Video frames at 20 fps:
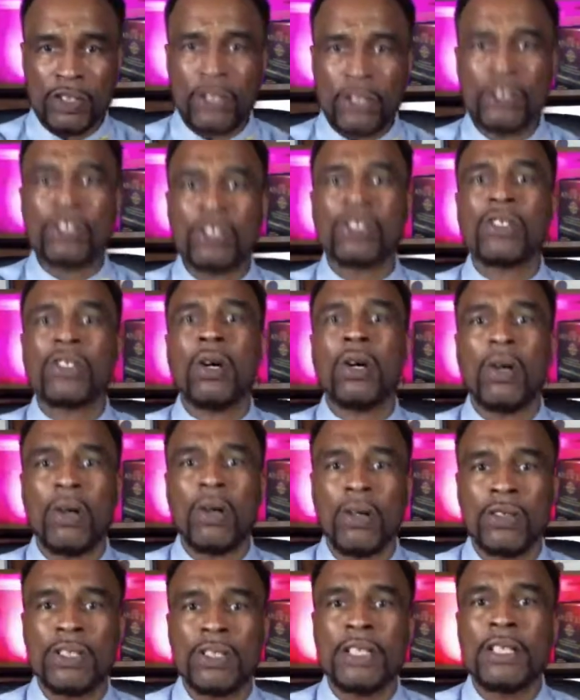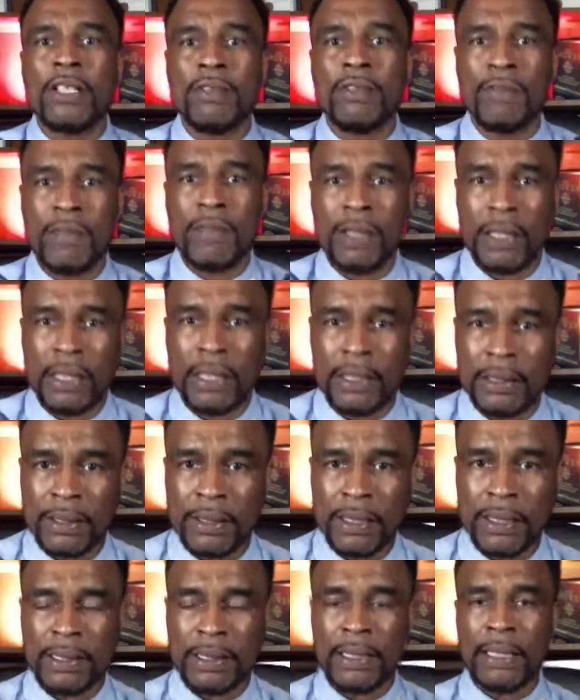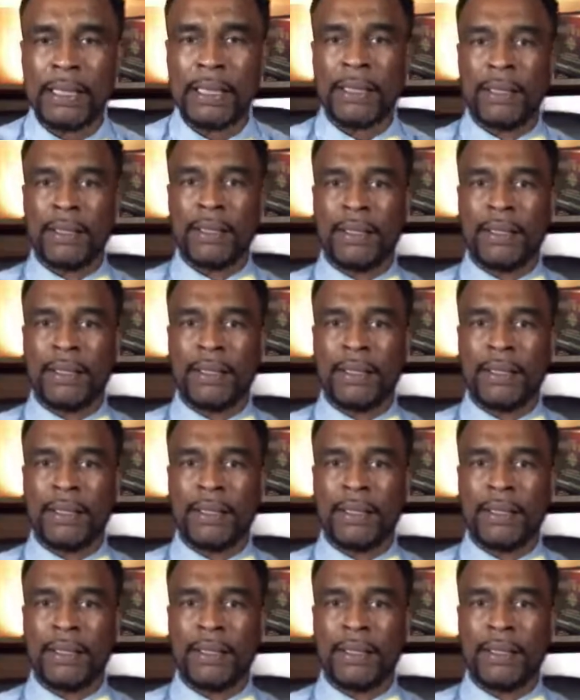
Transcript: such as cars and different things like that.